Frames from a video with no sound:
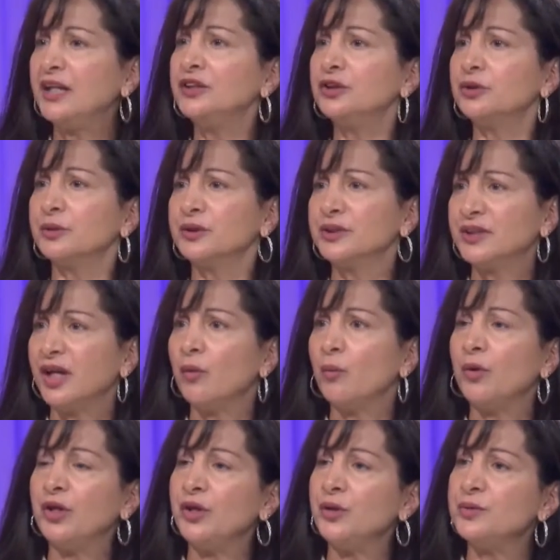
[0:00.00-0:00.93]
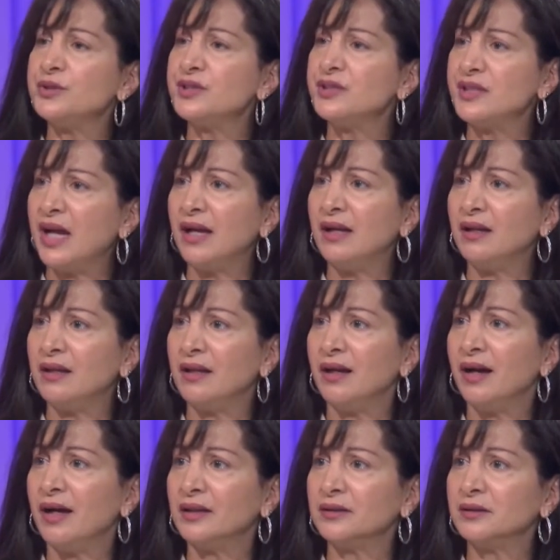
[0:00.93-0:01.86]
interesting when you stated
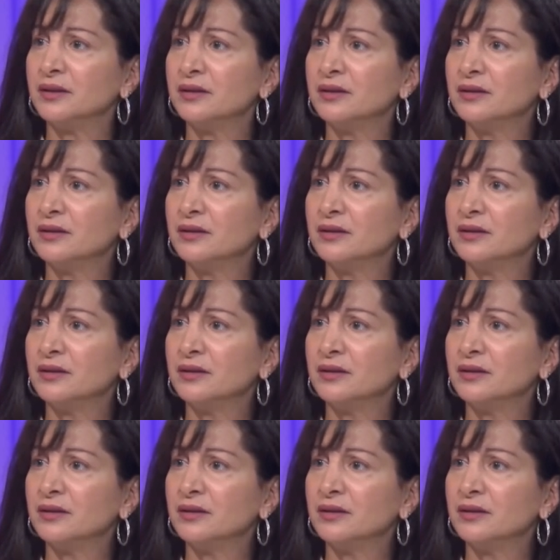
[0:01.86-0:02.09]
that.